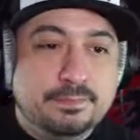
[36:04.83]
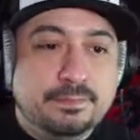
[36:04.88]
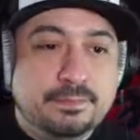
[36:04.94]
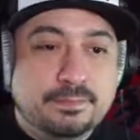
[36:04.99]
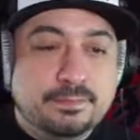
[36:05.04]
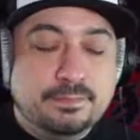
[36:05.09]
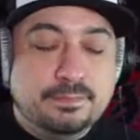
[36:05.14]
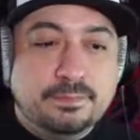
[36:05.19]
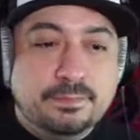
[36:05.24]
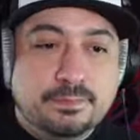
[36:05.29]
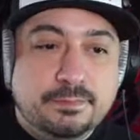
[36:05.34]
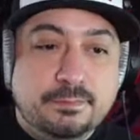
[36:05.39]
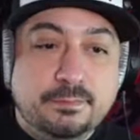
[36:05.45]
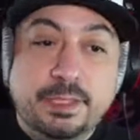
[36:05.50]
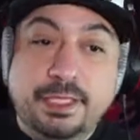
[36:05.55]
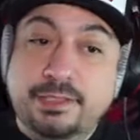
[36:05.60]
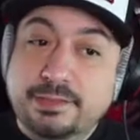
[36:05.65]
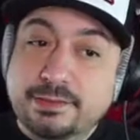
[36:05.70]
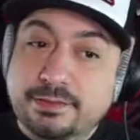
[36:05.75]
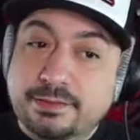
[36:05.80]
that I
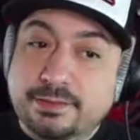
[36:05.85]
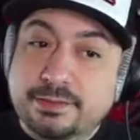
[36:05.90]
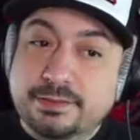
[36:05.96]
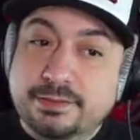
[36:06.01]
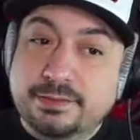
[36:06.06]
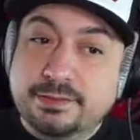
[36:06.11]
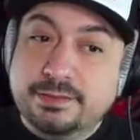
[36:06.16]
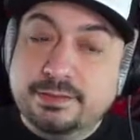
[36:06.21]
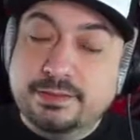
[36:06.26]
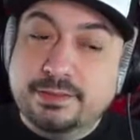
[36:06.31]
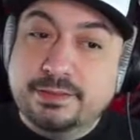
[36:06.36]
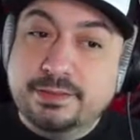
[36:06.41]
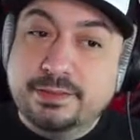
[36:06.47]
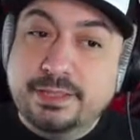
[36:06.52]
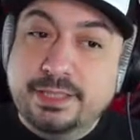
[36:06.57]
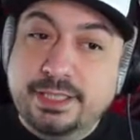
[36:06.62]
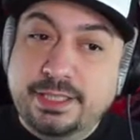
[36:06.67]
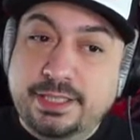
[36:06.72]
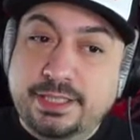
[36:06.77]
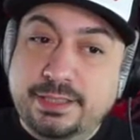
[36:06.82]
kind of
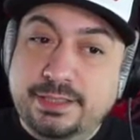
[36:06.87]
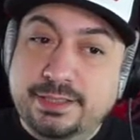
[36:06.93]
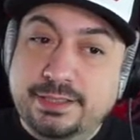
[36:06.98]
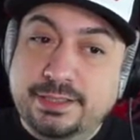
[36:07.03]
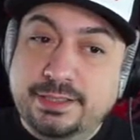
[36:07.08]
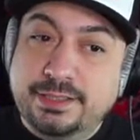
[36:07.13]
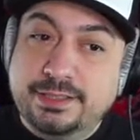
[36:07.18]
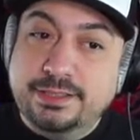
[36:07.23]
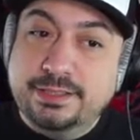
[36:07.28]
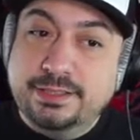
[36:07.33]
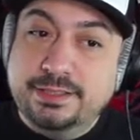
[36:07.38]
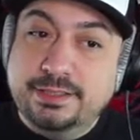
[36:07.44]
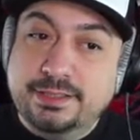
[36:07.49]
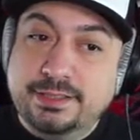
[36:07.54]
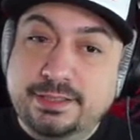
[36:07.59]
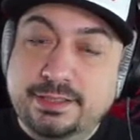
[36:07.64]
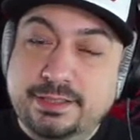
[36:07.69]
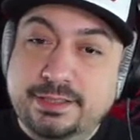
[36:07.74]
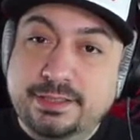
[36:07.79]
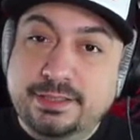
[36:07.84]
have been interested in
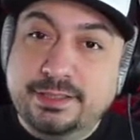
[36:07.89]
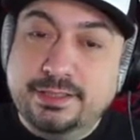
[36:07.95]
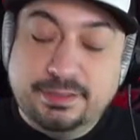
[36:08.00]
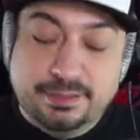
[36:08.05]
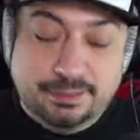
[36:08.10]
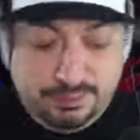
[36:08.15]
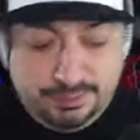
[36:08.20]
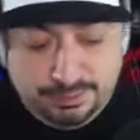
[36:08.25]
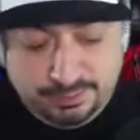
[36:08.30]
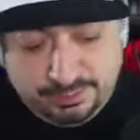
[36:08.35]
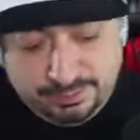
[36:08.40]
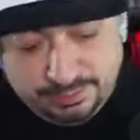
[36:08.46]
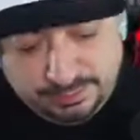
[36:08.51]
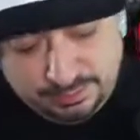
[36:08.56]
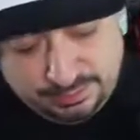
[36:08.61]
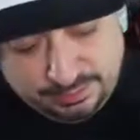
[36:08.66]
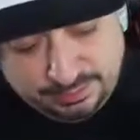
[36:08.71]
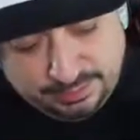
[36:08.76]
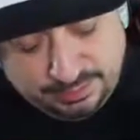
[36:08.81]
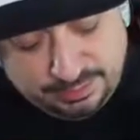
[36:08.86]
learning more about as we go
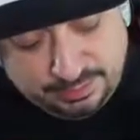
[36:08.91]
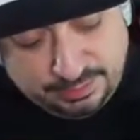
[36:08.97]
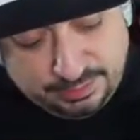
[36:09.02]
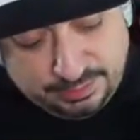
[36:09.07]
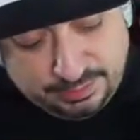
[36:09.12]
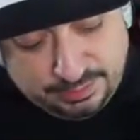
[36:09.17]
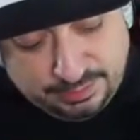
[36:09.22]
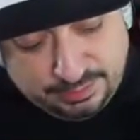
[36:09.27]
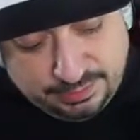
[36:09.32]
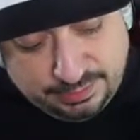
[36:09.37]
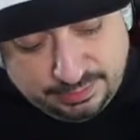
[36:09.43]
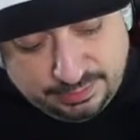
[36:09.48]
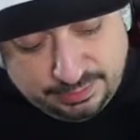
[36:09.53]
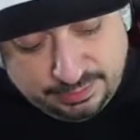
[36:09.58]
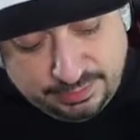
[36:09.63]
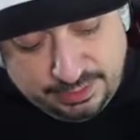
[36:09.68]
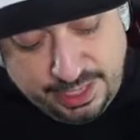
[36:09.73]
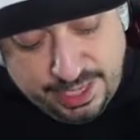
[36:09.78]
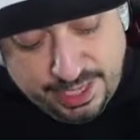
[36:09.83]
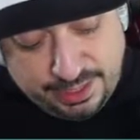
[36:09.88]
through these.
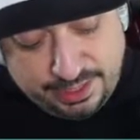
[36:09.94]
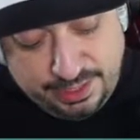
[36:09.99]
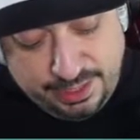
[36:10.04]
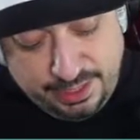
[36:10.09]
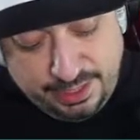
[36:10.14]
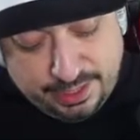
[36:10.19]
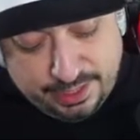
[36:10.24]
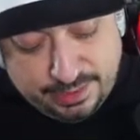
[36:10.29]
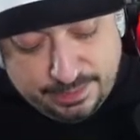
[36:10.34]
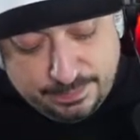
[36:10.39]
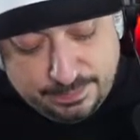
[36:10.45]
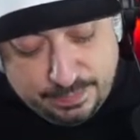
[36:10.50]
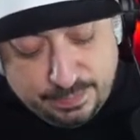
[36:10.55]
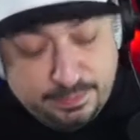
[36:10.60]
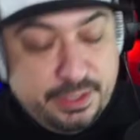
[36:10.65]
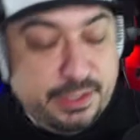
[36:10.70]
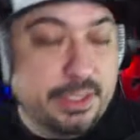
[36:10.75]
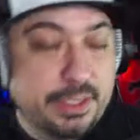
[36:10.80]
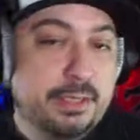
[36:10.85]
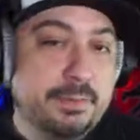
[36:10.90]
Yeah, I
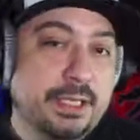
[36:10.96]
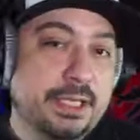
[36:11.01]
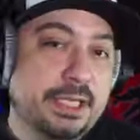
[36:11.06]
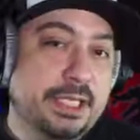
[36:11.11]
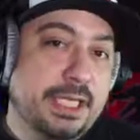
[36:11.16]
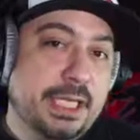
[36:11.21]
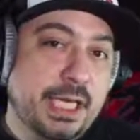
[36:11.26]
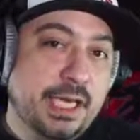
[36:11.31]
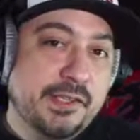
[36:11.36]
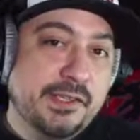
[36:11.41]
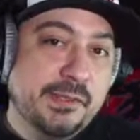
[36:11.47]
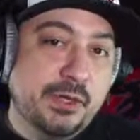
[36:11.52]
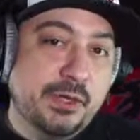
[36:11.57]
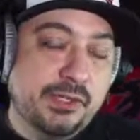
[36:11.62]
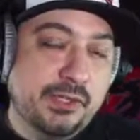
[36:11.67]
mean, think about the Elsewhere